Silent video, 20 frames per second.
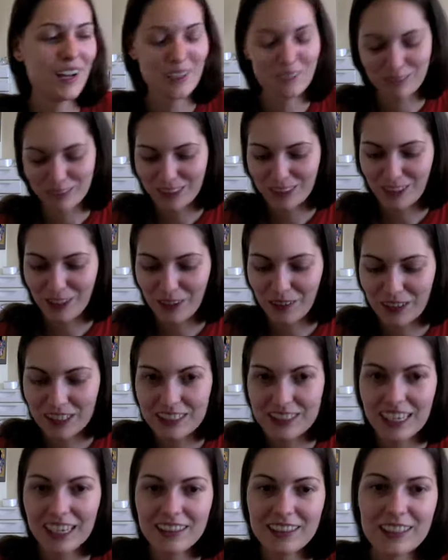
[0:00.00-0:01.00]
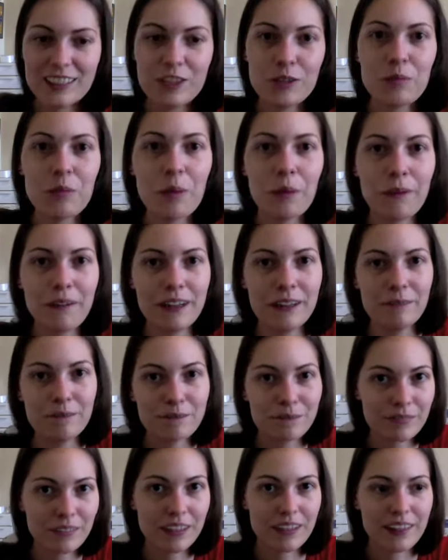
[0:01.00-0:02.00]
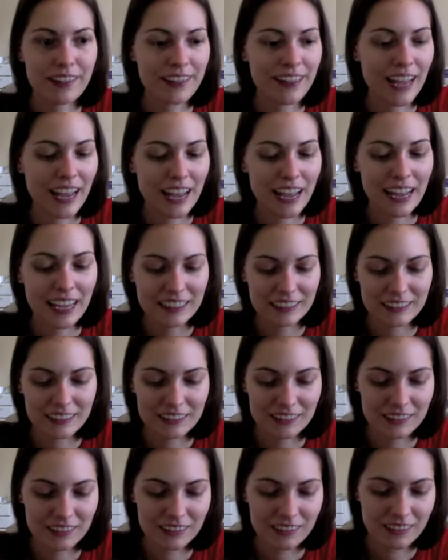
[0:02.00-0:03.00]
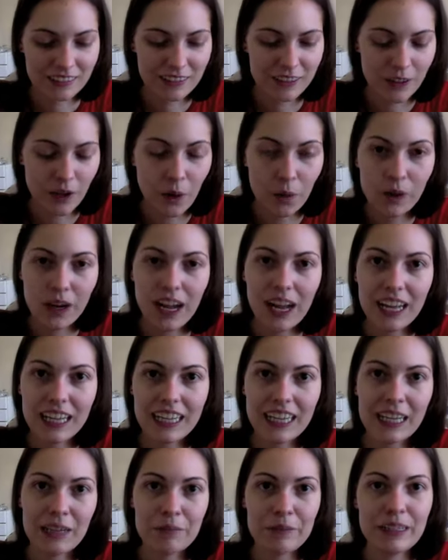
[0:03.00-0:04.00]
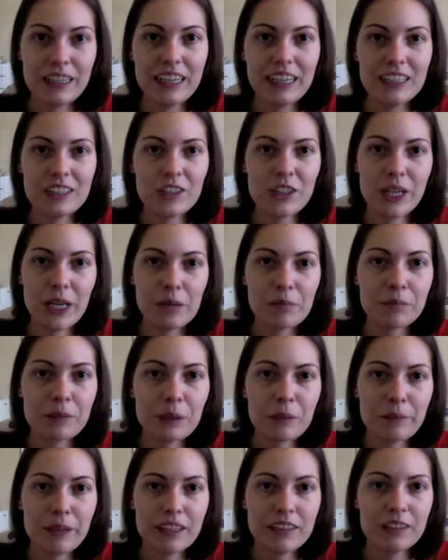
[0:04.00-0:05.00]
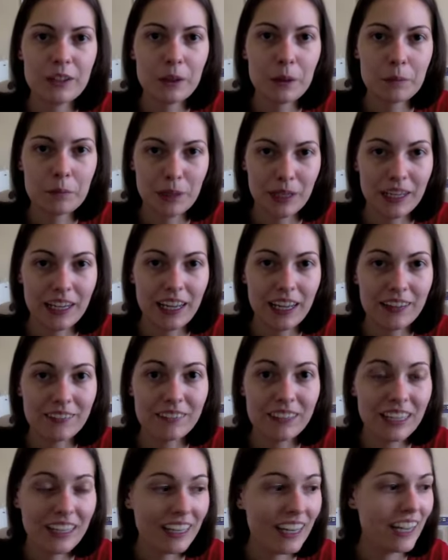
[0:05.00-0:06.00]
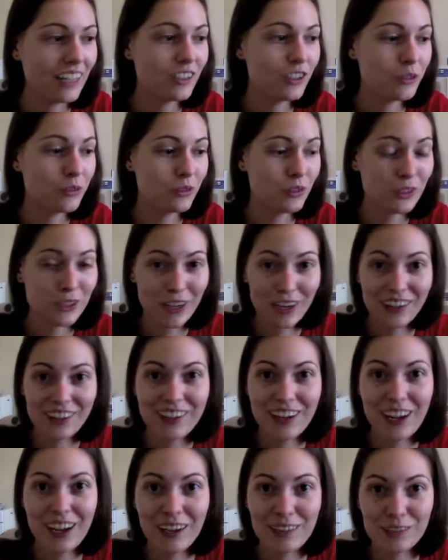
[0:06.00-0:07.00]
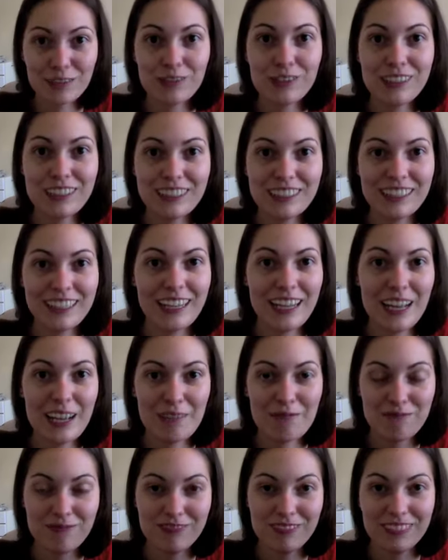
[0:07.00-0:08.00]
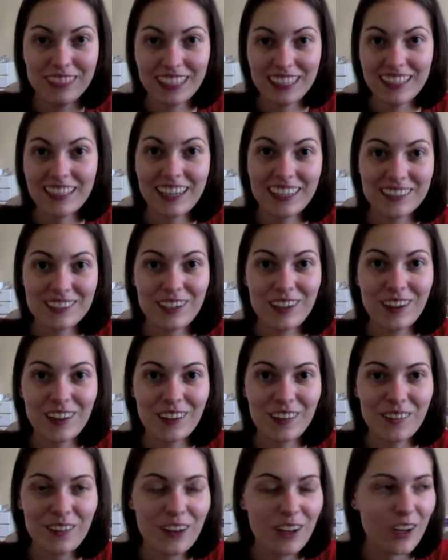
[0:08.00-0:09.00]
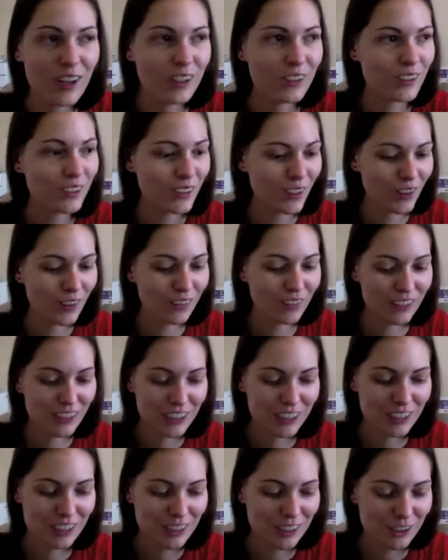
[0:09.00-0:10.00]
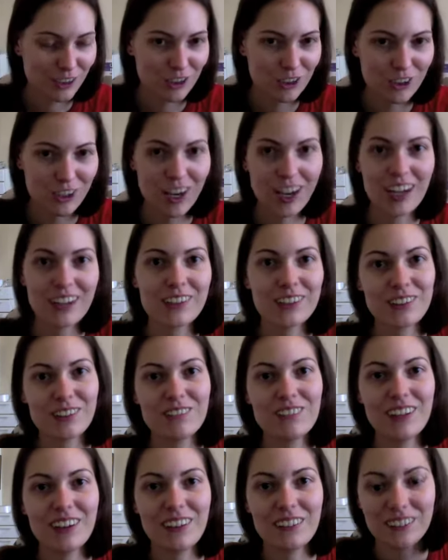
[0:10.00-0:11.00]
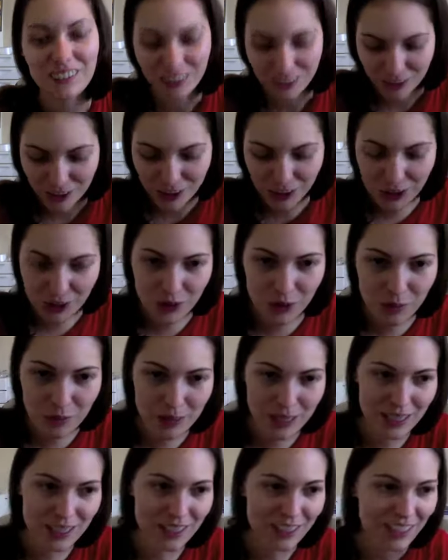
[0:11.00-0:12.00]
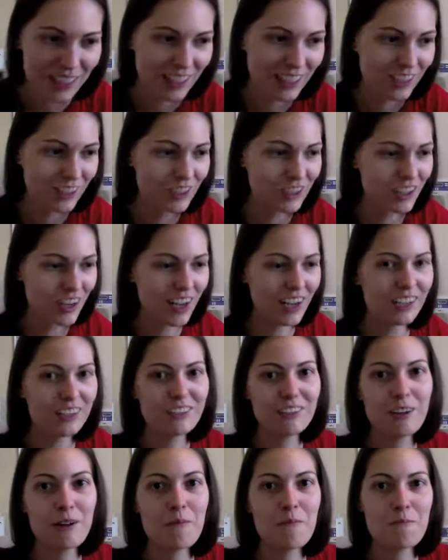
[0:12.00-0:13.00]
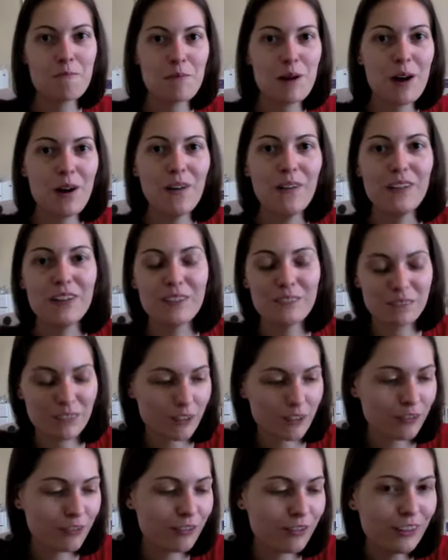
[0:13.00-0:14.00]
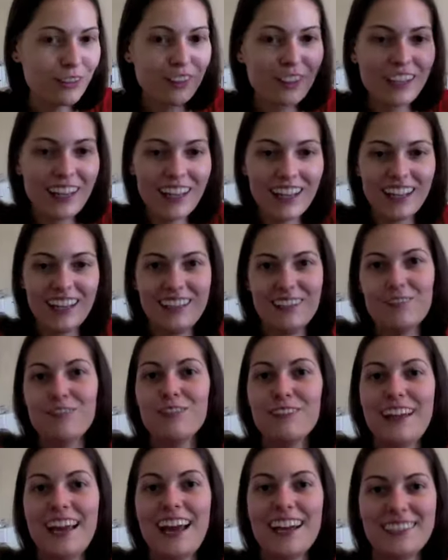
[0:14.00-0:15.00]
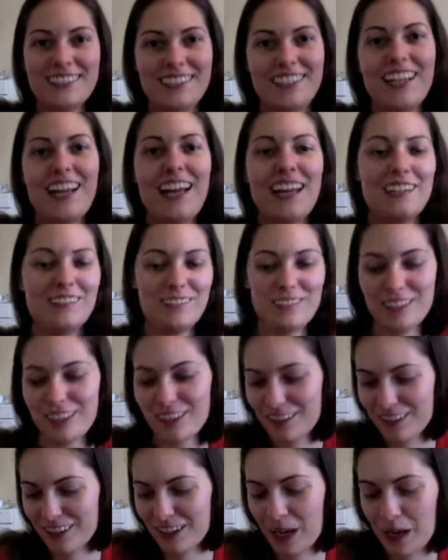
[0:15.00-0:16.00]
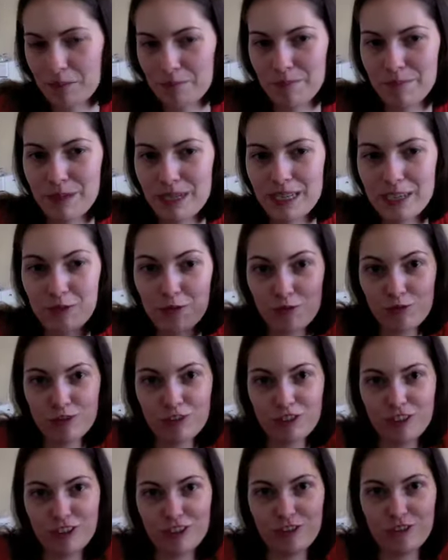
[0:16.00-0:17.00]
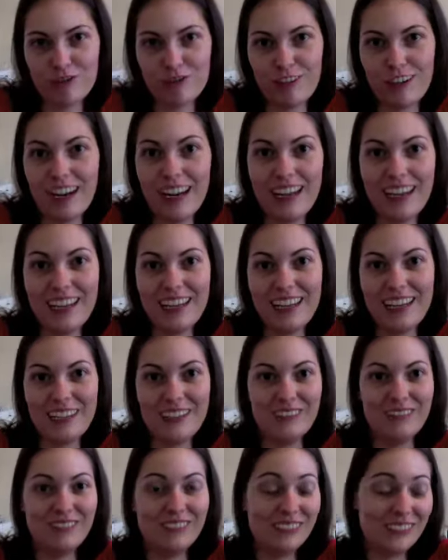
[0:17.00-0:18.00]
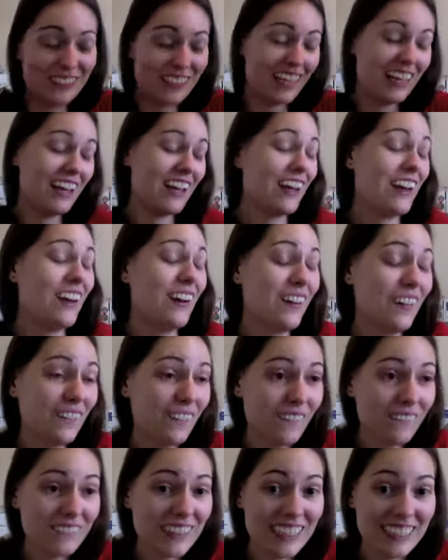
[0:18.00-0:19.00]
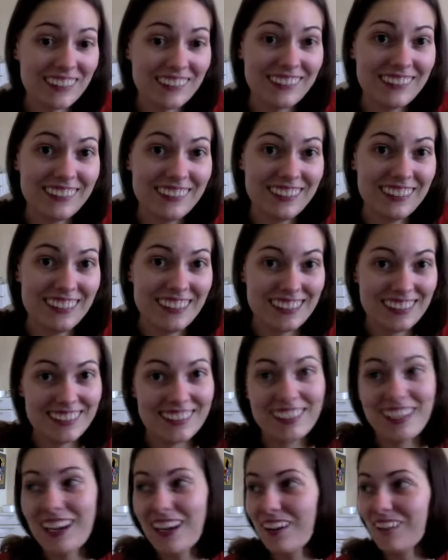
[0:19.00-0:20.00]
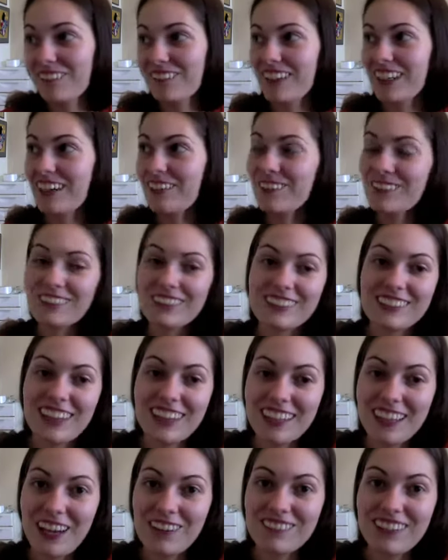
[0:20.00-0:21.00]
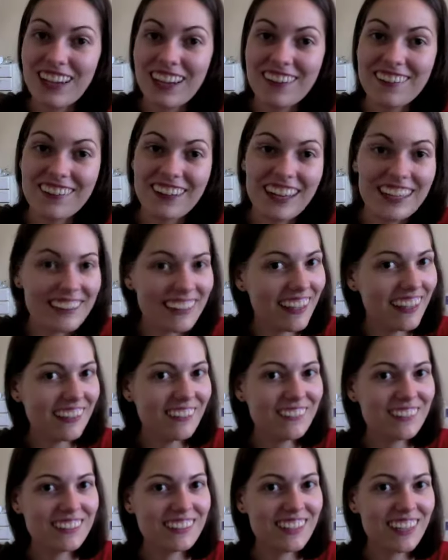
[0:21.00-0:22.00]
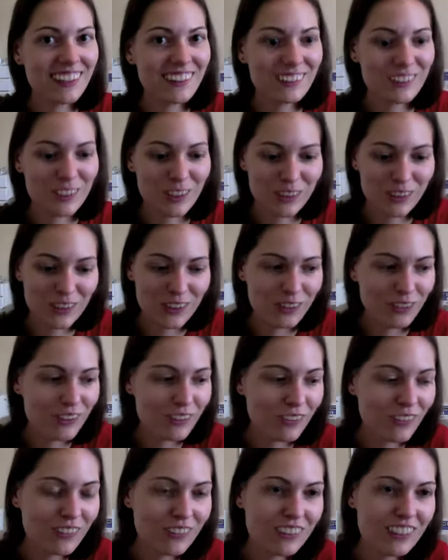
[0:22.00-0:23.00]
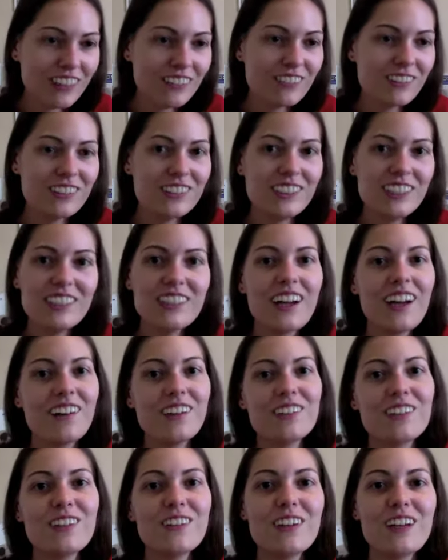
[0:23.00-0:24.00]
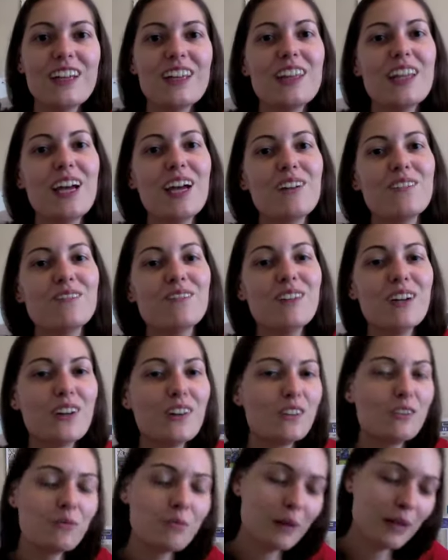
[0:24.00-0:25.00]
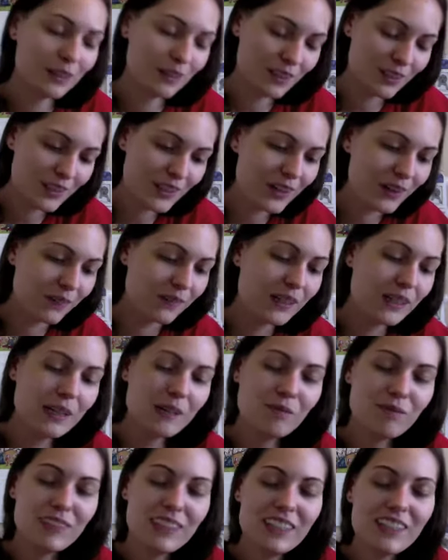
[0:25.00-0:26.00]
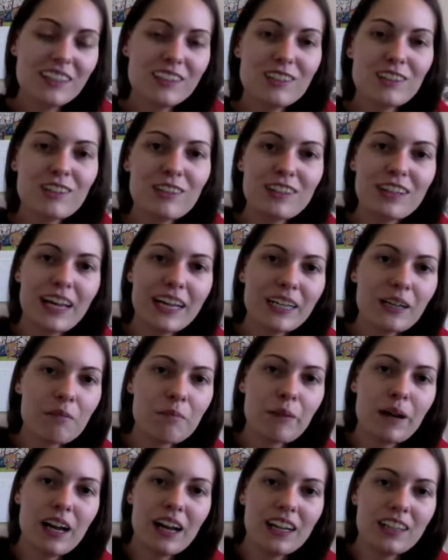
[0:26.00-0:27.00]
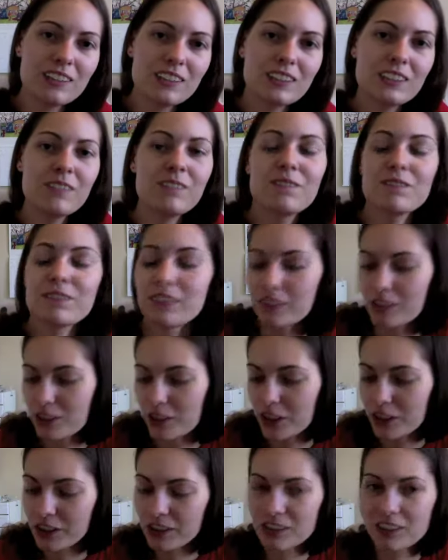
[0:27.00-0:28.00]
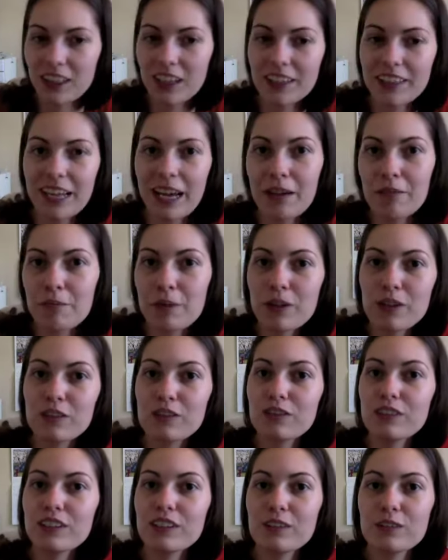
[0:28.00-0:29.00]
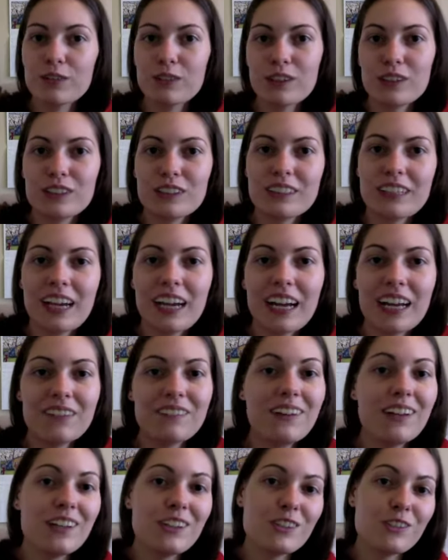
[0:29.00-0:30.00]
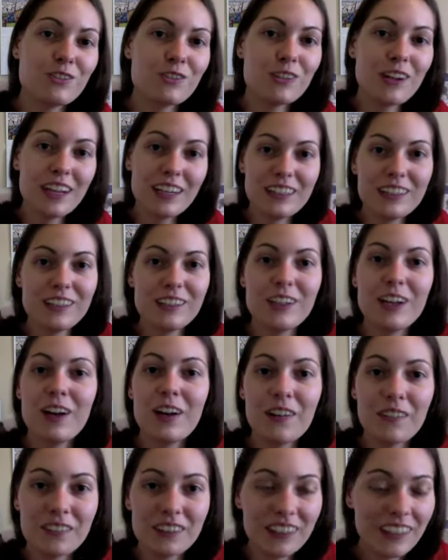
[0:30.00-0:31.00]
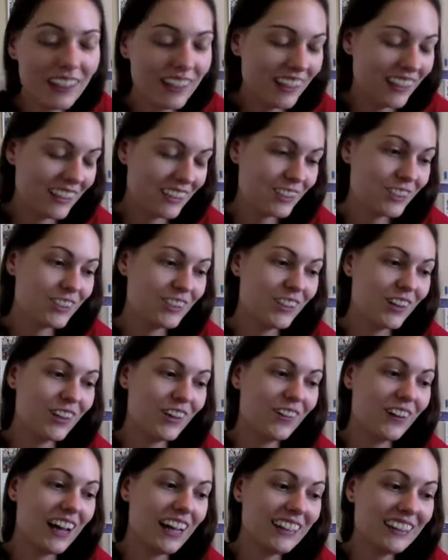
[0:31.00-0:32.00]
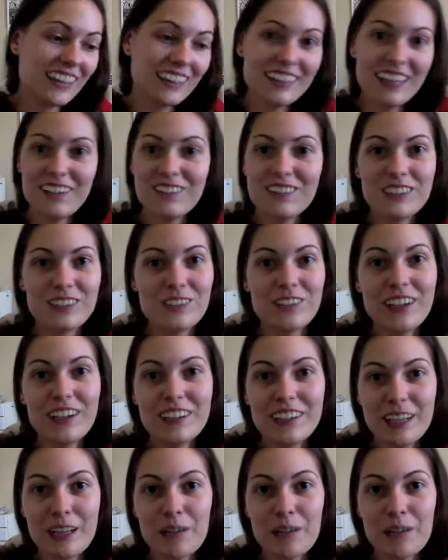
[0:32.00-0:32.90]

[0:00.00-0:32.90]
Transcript: So it's at this point that the Hokage begin to implement their plan. And to start off, we get Minato going chakra mode. Kyuubi chakra mode. Full on flashlight. Turn it on, bink, flames. Oh my goodness. When I first saw that panel, I thought it was Naruto because we've only ever seen Naruto in that mode. But no, Minato, like a boss, turns on that mode for the first time and is ready to go. So I thought that was very